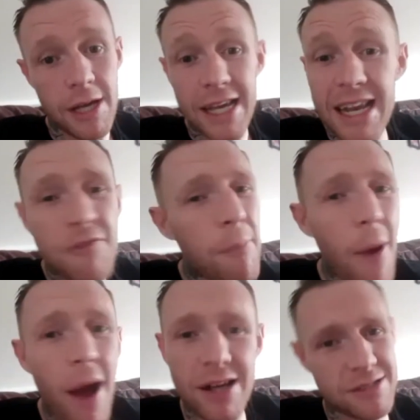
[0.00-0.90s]
He never
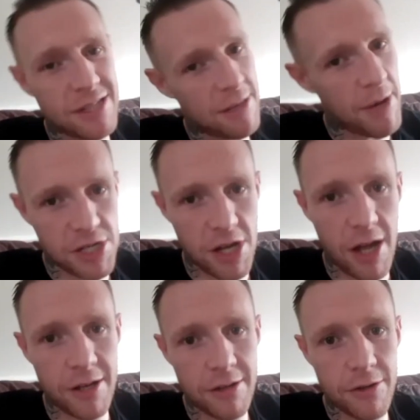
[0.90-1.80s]
boxed until he met
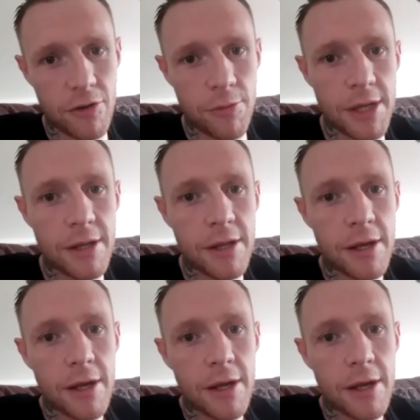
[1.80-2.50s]
Sean. You know what I mean?